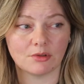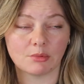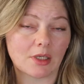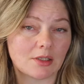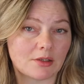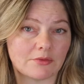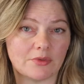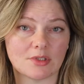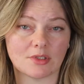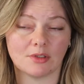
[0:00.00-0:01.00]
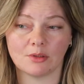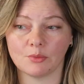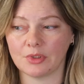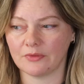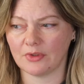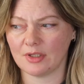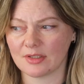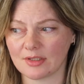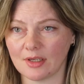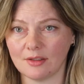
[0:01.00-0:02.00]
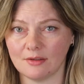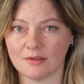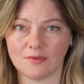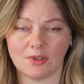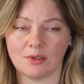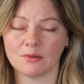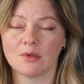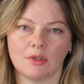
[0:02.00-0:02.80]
quickly revisit whatever I said in this video,